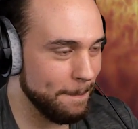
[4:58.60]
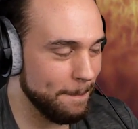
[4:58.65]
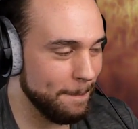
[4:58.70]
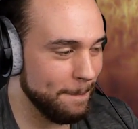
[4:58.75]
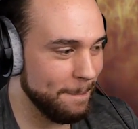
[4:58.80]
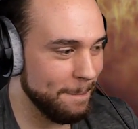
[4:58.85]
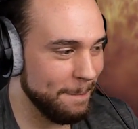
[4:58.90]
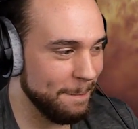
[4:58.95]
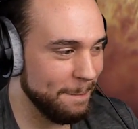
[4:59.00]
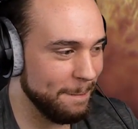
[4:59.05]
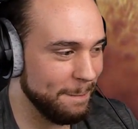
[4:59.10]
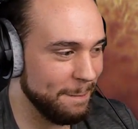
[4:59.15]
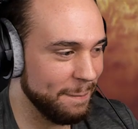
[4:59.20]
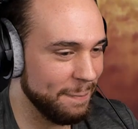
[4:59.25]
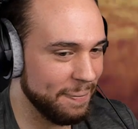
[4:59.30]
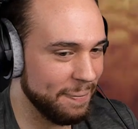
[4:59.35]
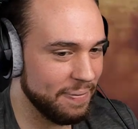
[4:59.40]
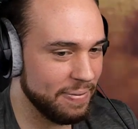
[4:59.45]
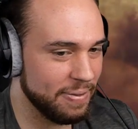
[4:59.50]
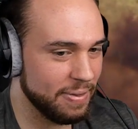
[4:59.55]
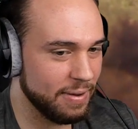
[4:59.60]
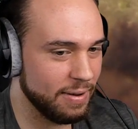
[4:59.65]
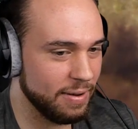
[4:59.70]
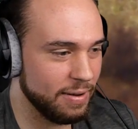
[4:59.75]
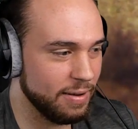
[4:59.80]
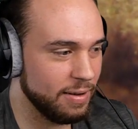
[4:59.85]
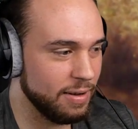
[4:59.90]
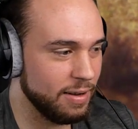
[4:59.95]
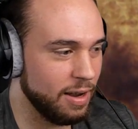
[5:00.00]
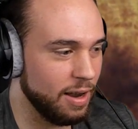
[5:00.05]
Come to the farmhouse,
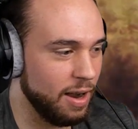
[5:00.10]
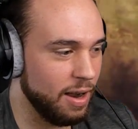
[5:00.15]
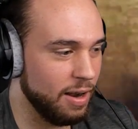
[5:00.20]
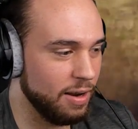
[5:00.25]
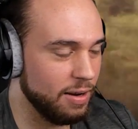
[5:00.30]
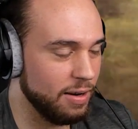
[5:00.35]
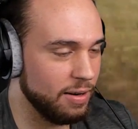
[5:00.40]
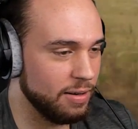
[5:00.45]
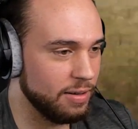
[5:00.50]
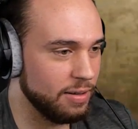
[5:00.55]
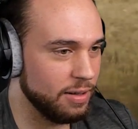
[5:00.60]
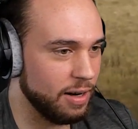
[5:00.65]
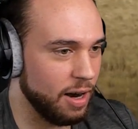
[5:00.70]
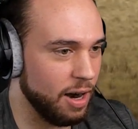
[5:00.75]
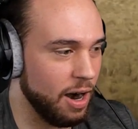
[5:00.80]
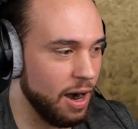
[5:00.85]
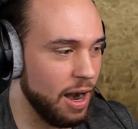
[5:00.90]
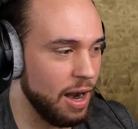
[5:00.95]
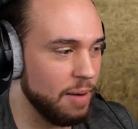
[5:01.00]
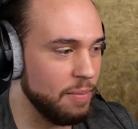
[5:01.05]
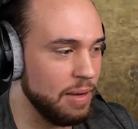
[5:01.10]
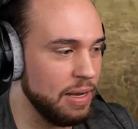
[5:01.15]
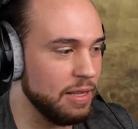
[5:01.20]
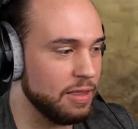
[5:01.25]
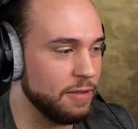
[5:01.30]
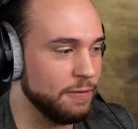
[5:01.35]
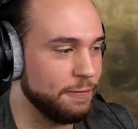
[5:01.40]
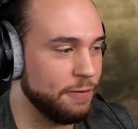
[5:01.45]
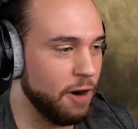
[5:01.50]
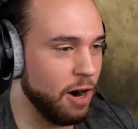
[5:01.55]
everyone. Alright, meet at
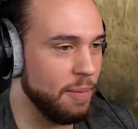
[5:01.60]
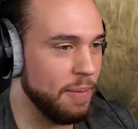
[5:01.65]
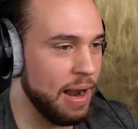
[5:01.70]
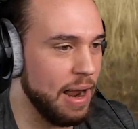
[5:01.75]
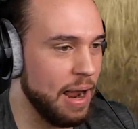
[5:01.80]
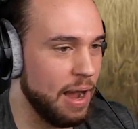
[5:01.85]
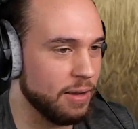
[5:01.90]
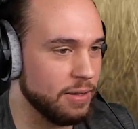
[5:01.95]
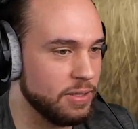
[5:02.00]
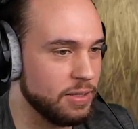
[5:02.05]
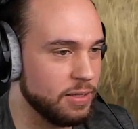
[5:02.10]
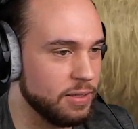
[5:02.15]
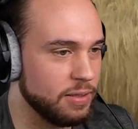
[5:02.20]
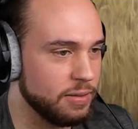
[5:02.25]
the farmhouse.